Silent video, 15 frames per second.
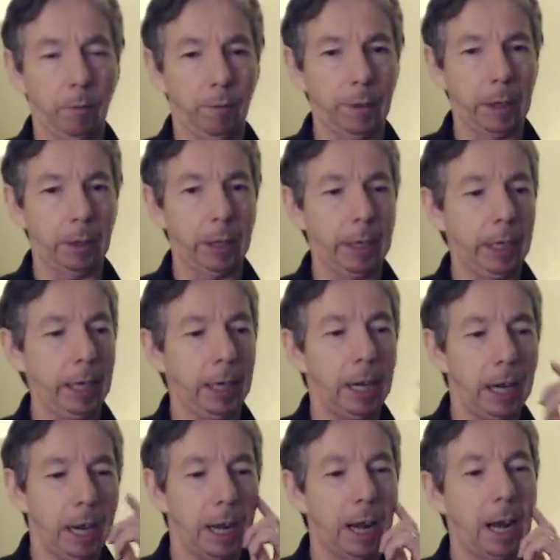
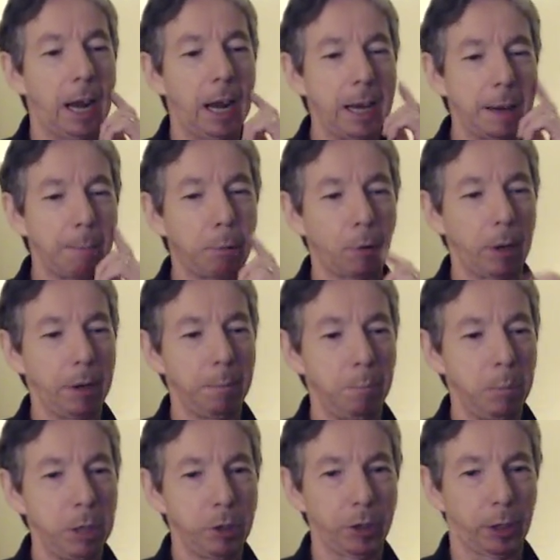Very important
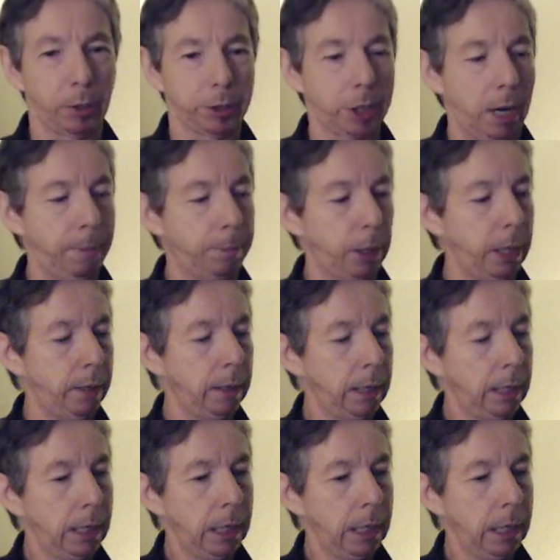musical time period